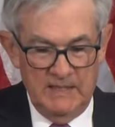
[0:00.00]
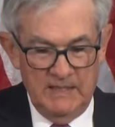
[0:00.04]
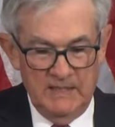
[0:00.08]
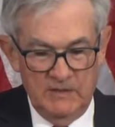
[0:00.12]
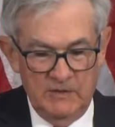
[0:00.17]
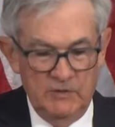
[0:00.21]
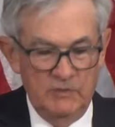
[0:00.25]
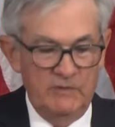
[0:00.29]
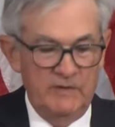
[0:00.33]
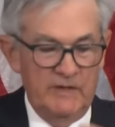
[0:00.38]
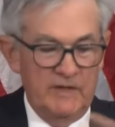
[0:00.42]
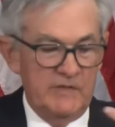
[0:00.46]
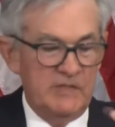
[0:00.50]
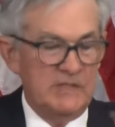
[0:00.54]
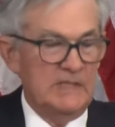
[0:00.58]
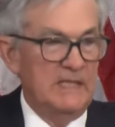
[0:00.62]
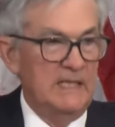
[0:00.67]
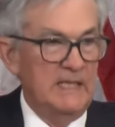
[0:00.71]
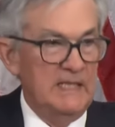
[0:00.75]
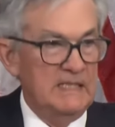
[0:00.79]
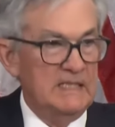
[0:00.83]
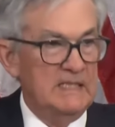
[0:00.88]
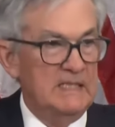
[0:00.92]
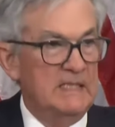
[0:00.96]
In
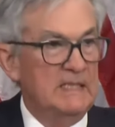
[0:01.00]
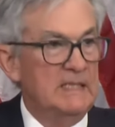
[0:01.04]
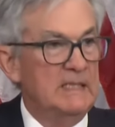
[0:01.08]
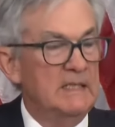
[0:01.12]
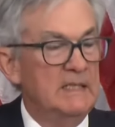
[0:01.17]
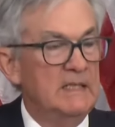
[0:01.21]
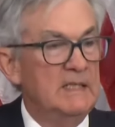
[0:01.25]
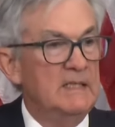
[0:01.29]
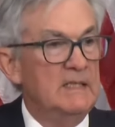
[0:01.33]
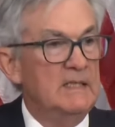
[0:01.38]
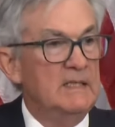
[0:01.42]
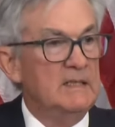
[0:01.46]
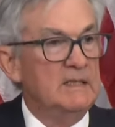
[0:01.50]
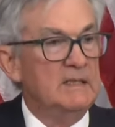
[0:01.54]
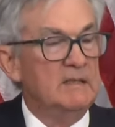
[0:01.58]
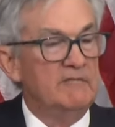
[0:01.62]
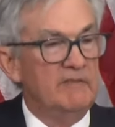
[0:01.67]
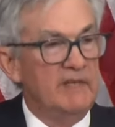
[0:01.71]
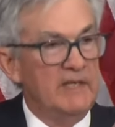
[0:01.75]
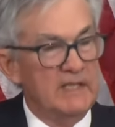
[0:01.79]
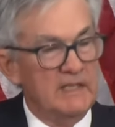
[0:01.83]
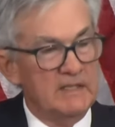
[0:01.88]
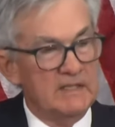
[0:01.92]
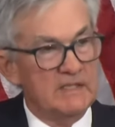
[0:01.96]
2018, the
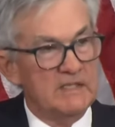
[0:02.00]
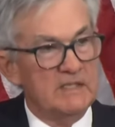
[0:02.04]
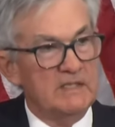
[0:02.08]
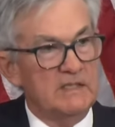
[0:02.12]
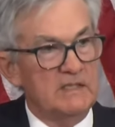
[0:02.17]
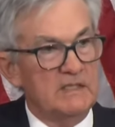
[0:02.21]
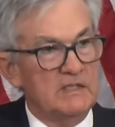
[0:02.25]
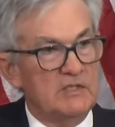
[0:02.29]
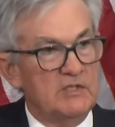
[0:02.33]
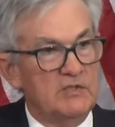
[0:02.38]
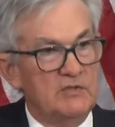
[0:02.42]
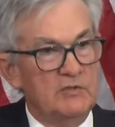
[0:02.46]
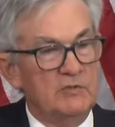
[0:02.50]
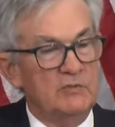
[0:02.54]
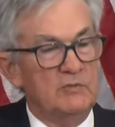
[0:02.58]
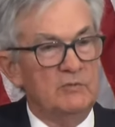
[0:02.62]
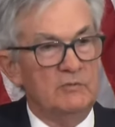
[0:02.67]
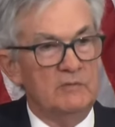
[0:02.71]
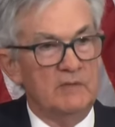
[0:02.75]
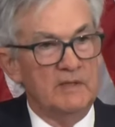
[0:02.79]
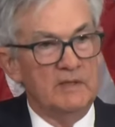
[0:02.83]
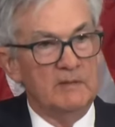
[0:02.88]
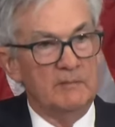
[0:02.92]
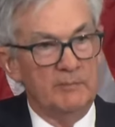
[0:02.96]
vacancies
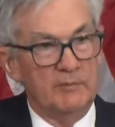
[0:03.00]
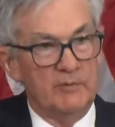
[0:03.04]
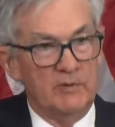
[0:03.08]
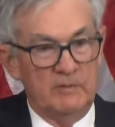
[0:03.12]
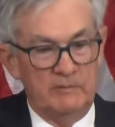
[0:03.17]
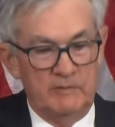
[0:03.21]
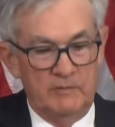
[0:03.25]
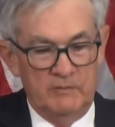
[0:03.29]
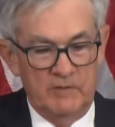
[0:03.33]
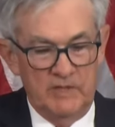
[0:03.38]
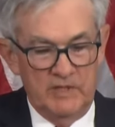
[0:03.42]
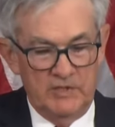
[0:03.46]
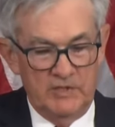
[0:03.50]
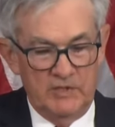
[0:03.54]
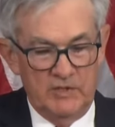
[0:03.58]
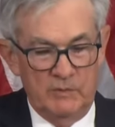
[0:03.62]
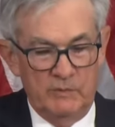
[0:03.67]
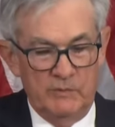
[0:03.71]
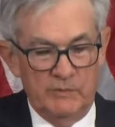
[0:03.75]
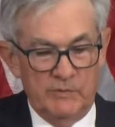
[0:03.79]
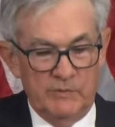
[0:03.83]
to unemployment ratio